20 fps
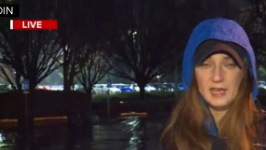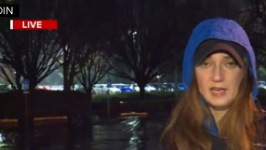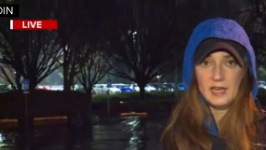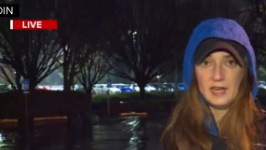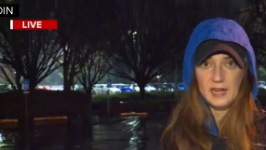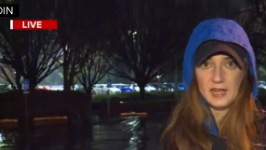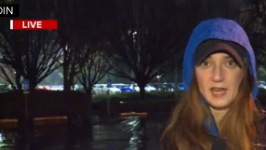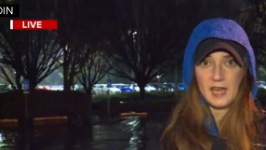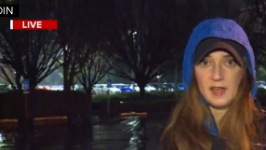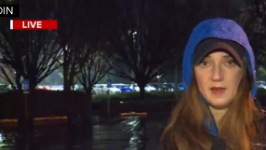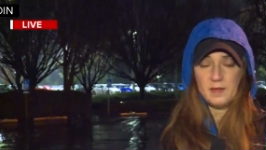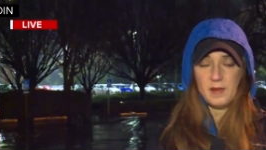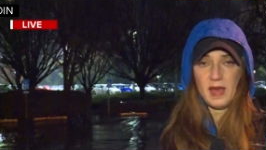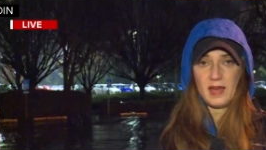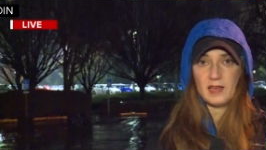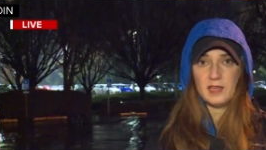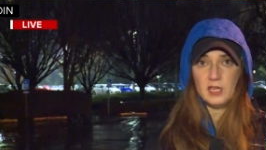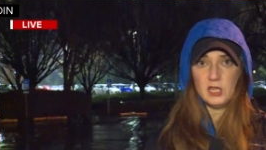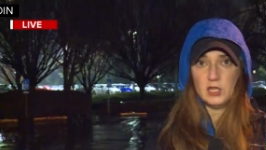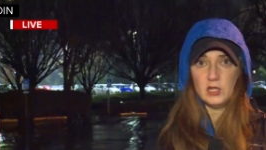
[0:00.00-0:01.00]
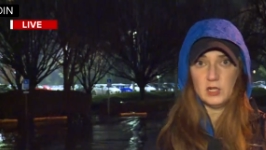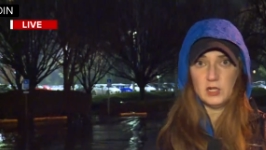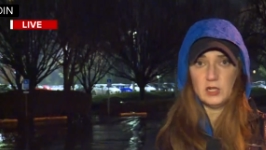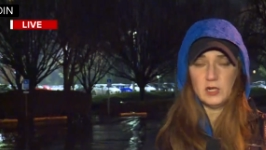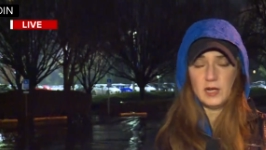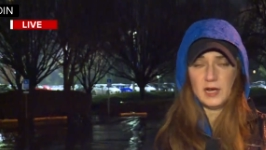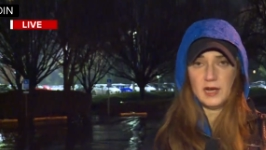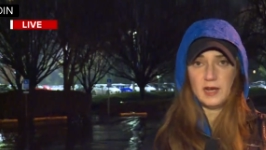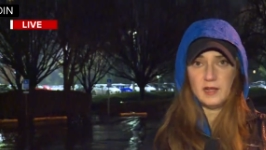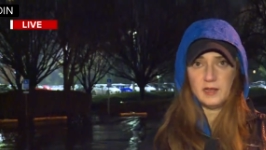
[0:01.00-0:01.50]
And again, back
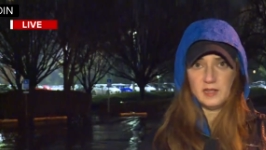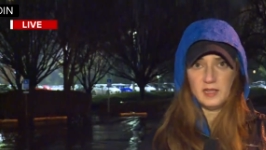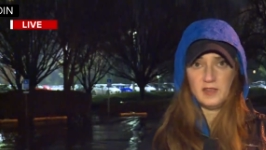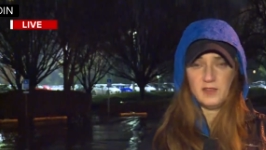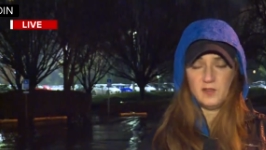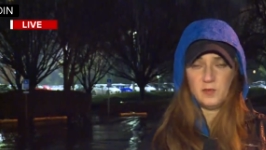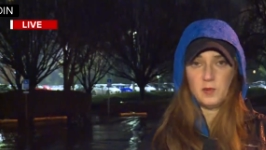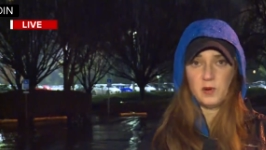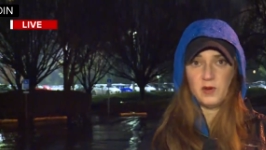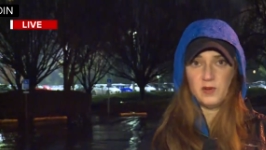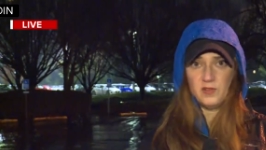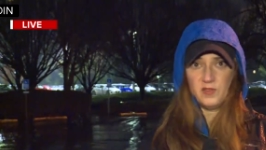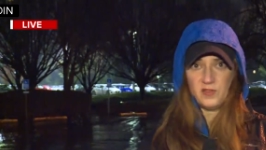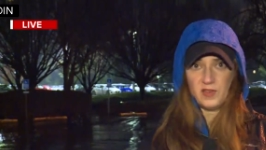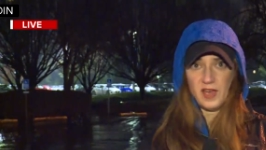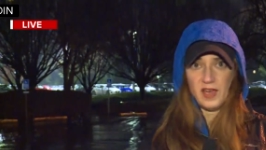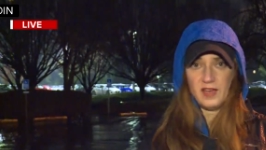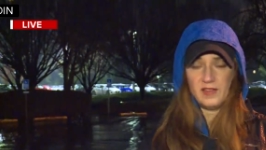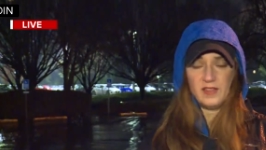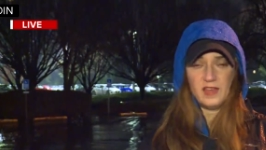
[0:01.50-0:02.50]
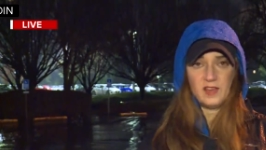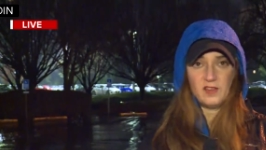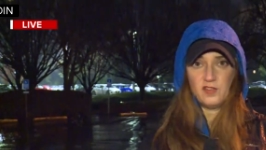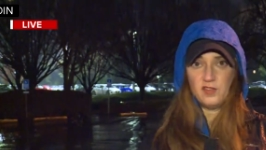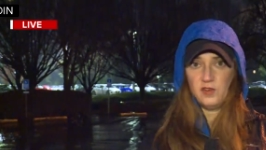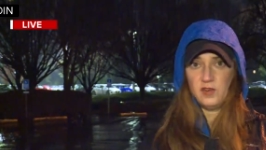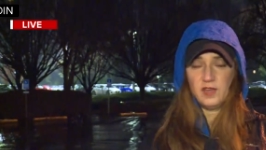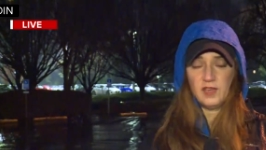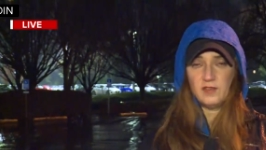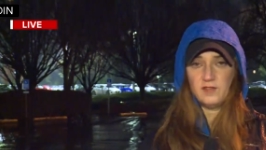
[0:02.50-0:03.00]
here on East Burnside, that
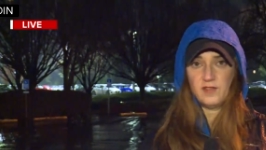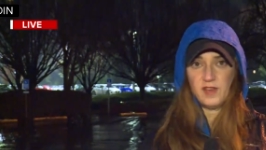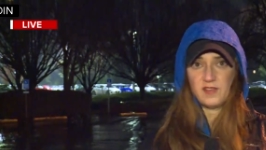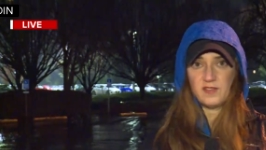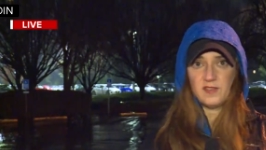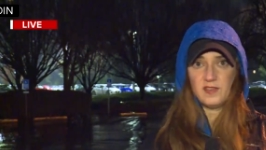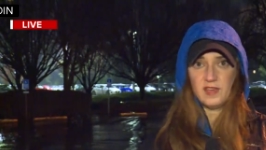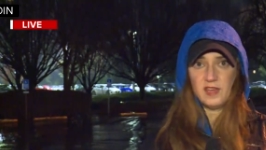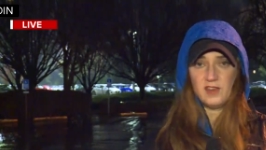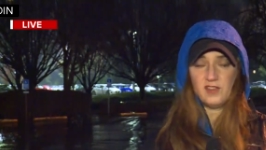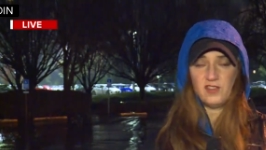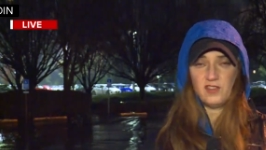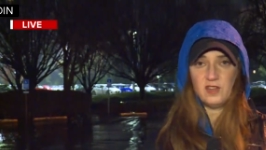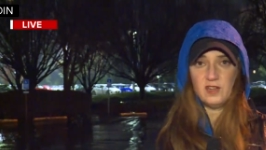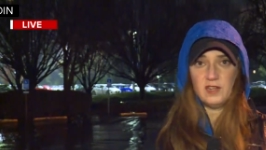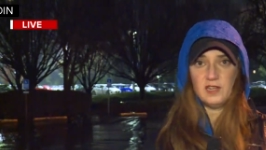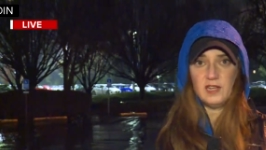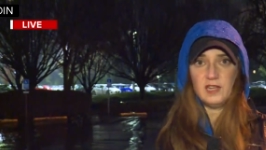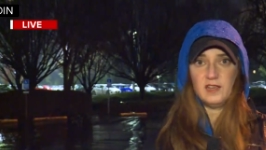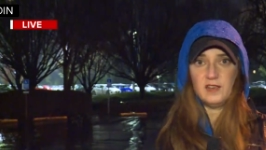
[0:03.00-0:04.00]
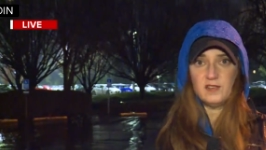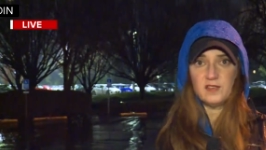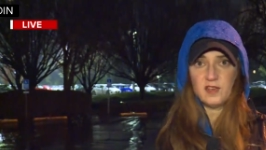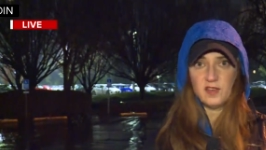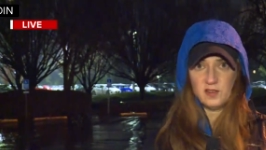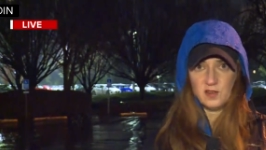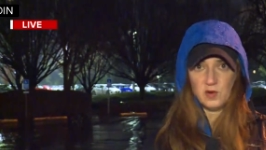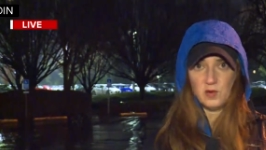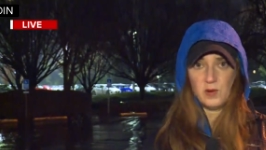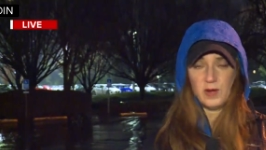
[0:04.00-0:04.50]
shooting investigation is
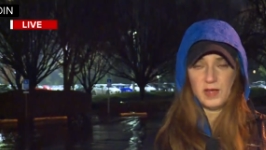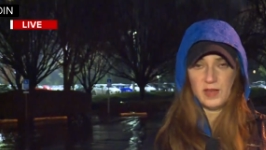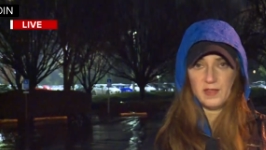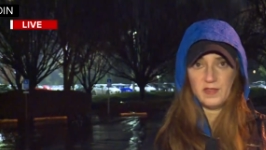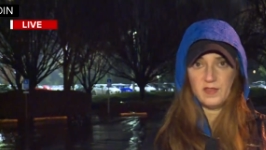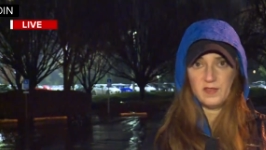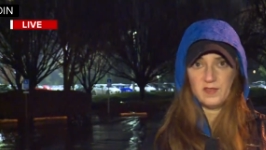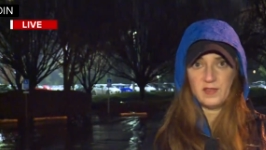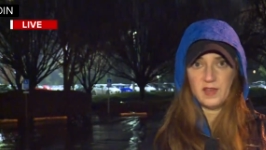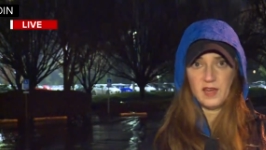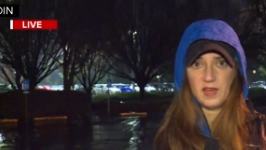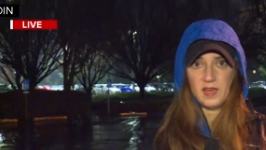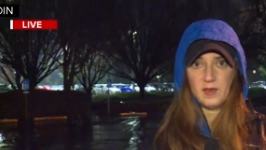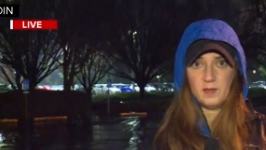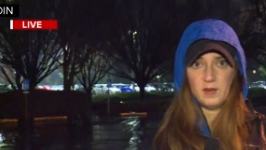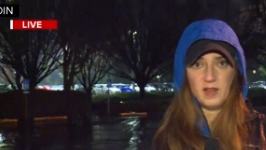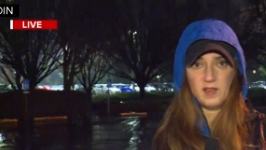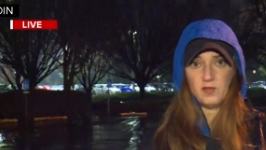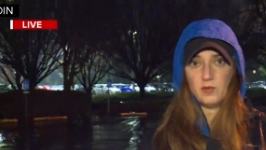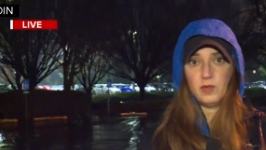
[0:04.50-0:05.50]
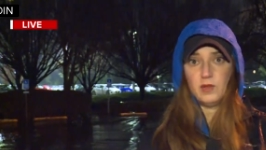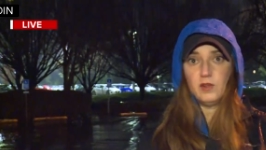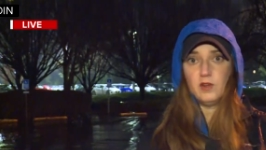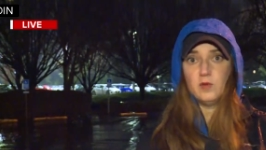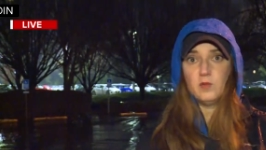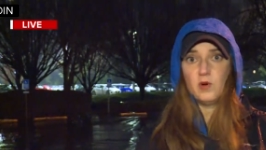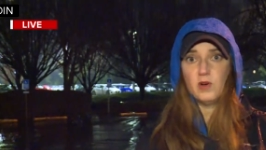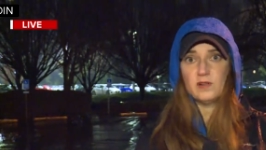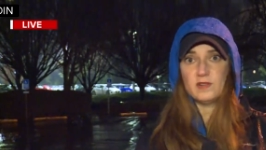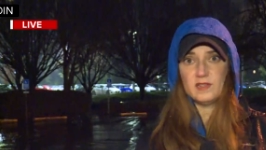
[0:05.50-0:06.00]
underway at this time. And as we
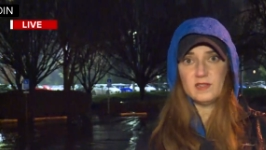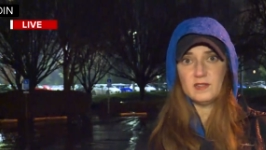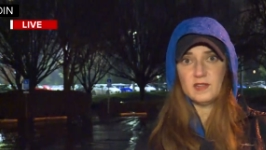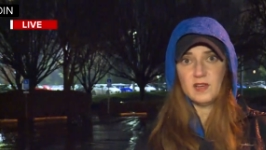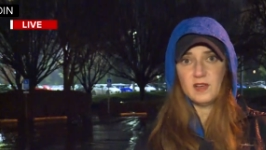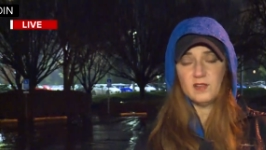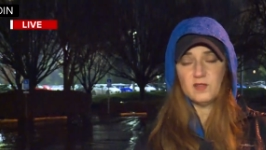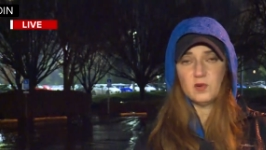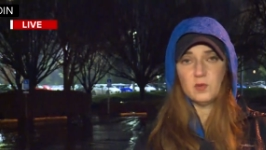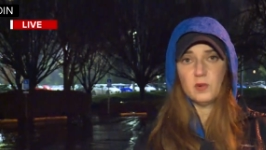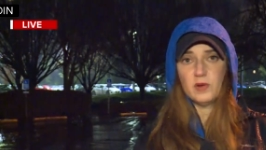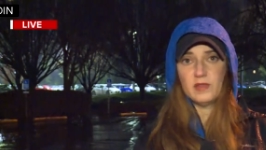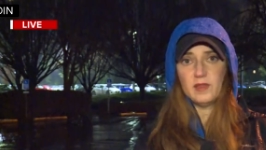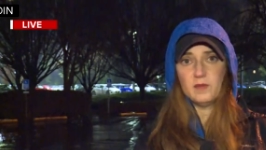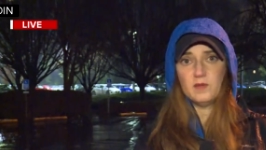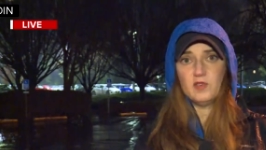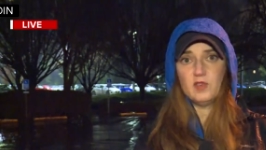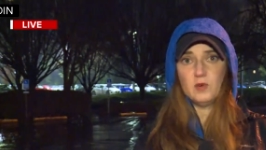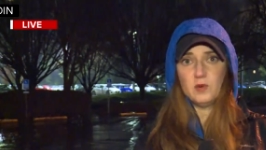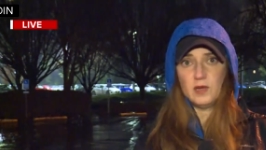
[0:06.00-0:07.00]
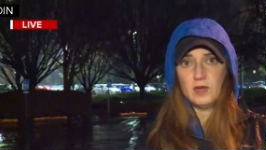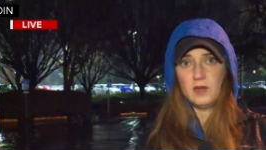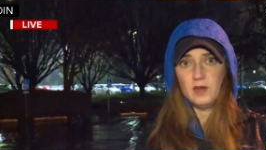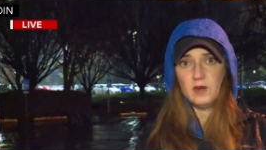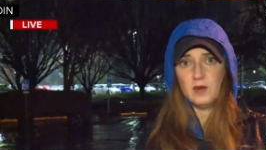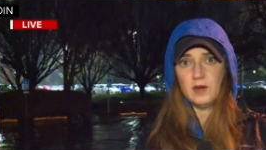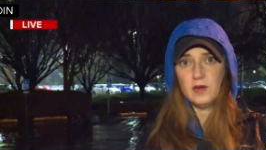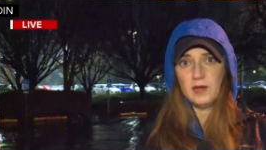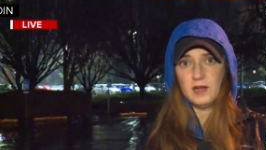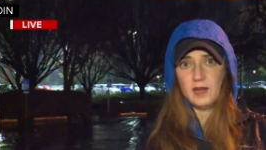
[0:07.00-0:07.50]
learn more details, we'll bring them to you
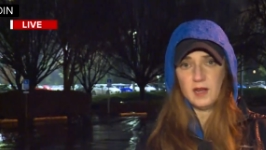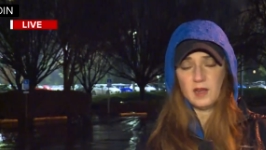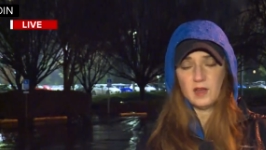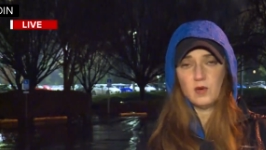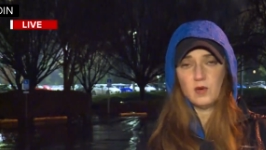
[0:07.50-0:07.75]
here and on